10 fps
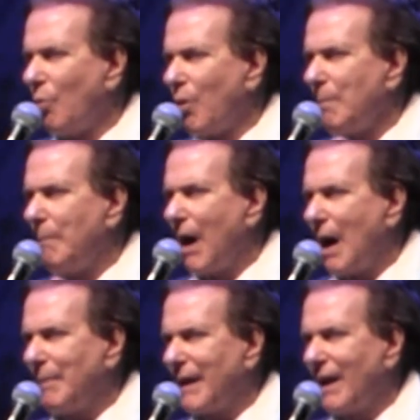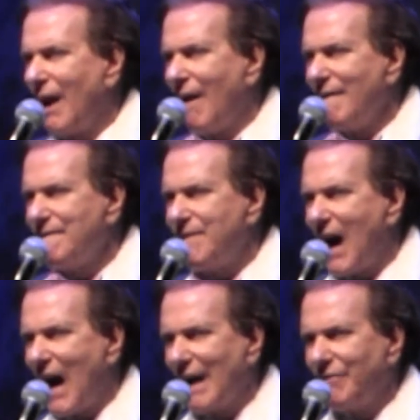were bombing
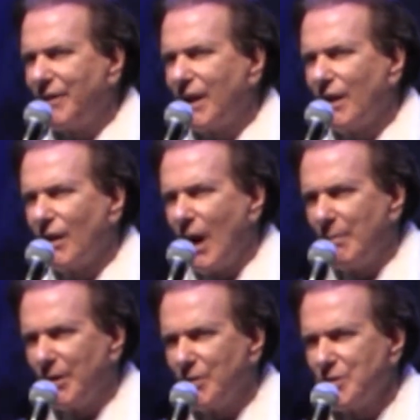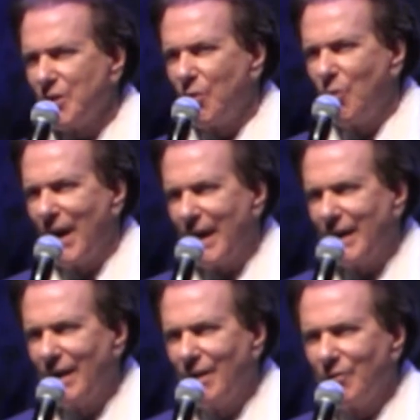5 kilometers
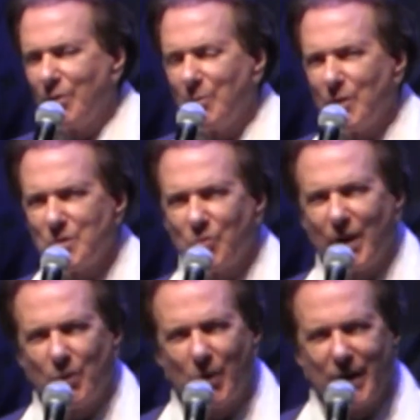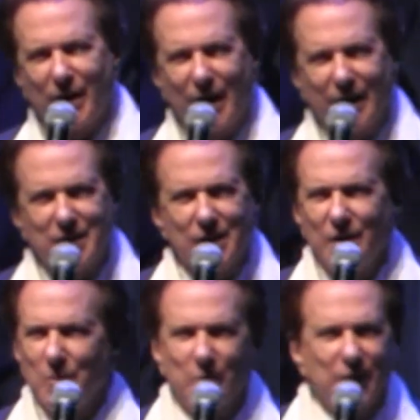away from those railway lines,
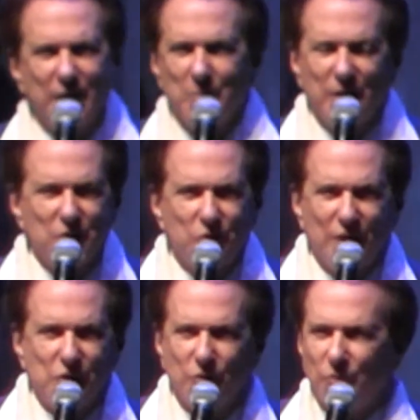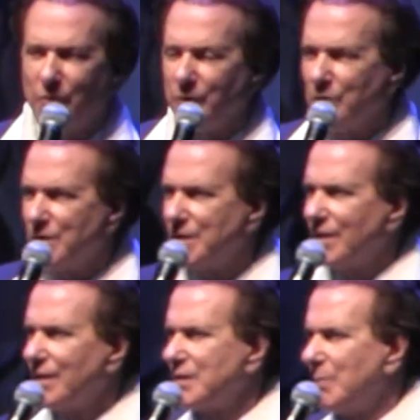but the administration refused
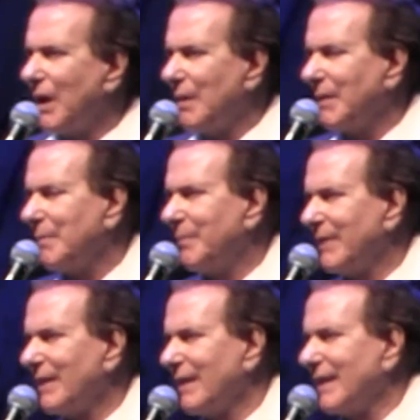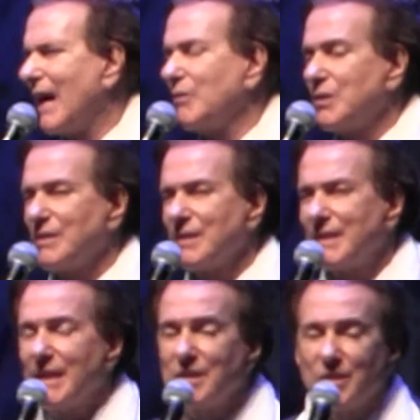to bomb them. Thousands,
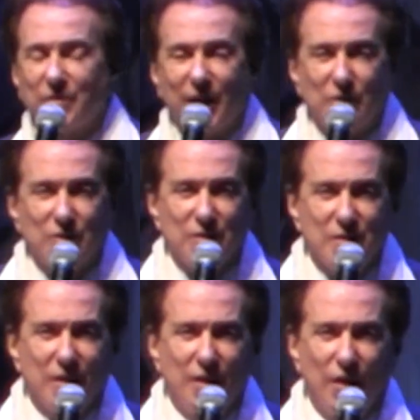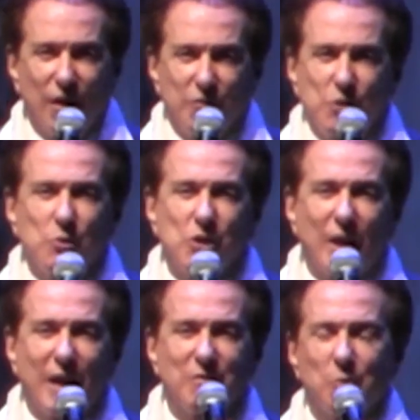tens of thousands of Jewish
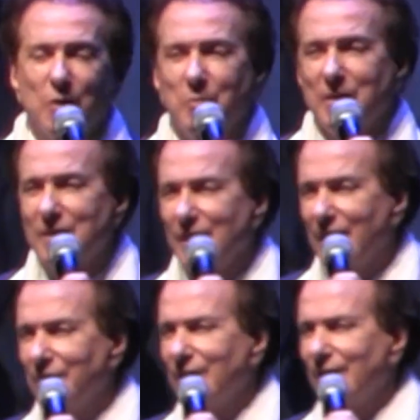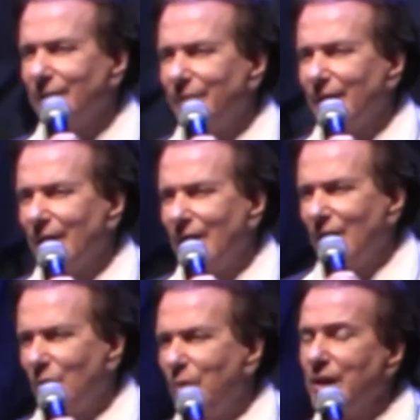lives would have been saved.
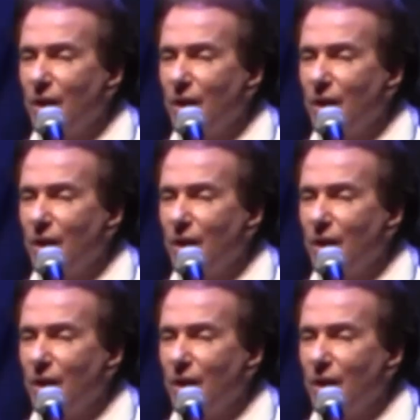We